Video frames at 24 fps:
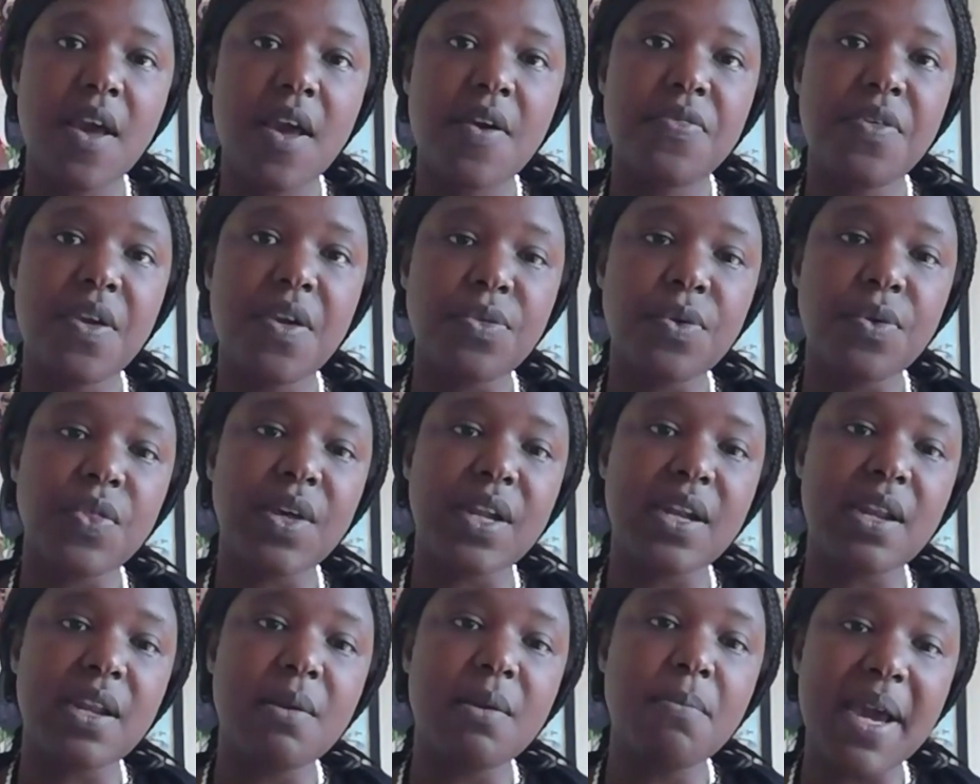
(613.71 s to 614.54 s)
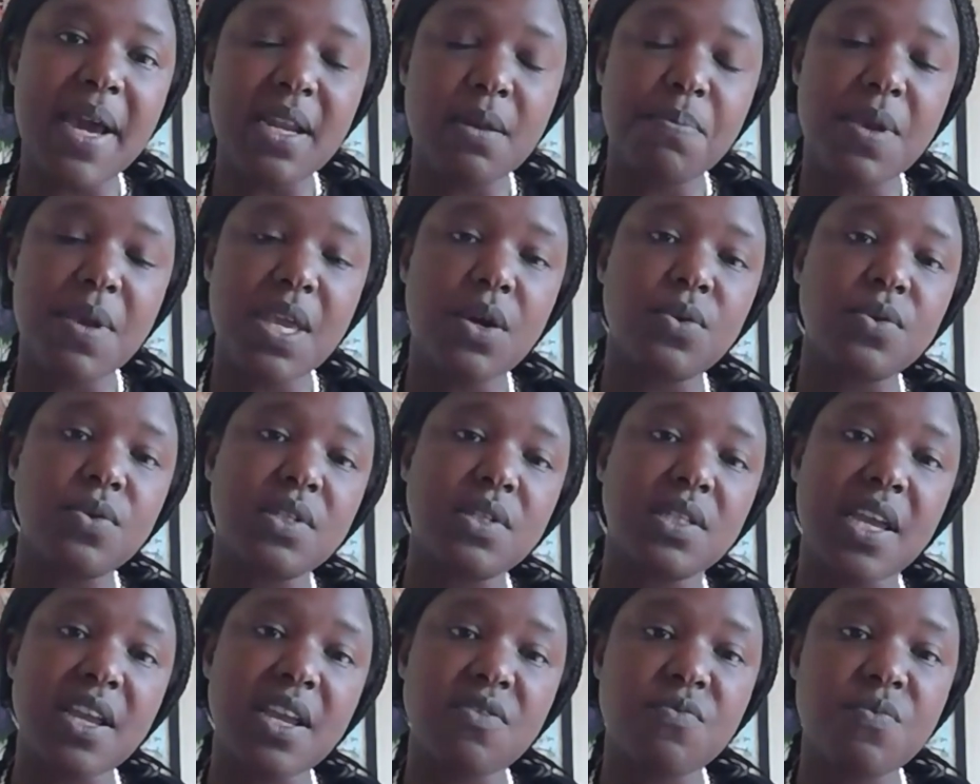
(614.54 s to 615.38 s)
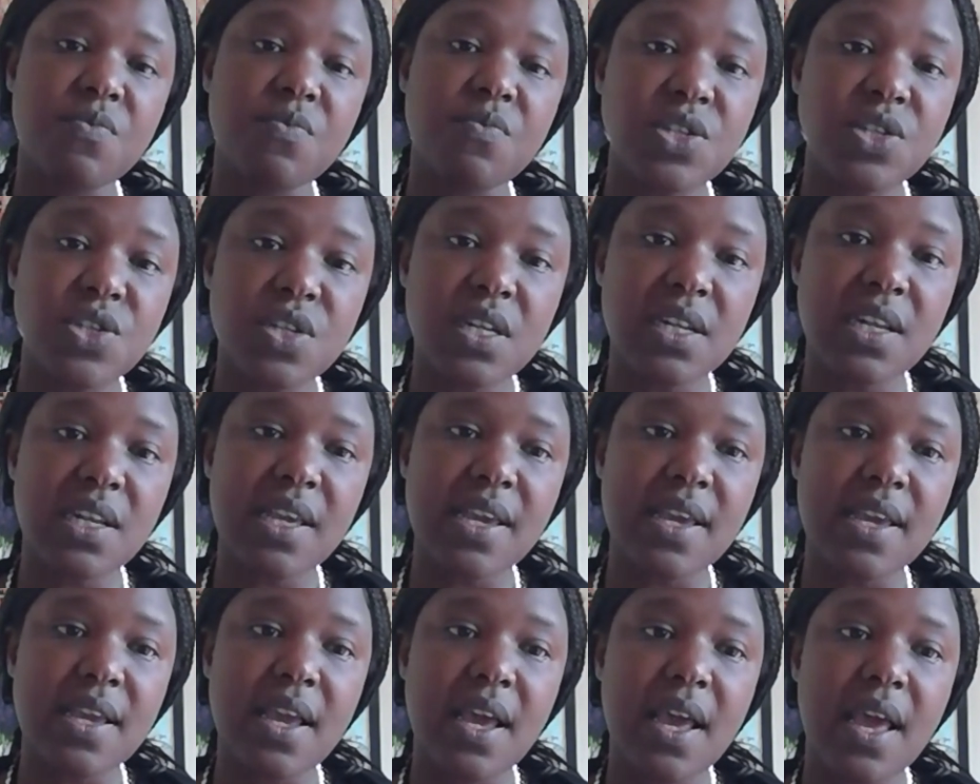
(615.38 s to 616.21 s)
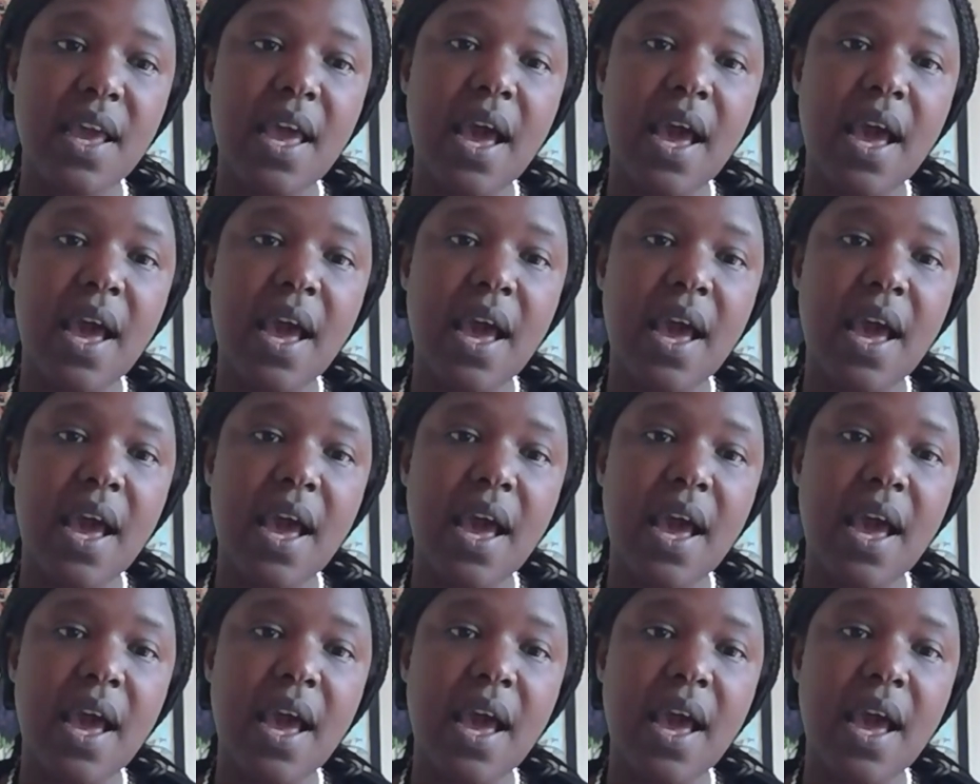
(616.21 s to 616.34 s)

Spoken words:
They thought that it might be contained regionally,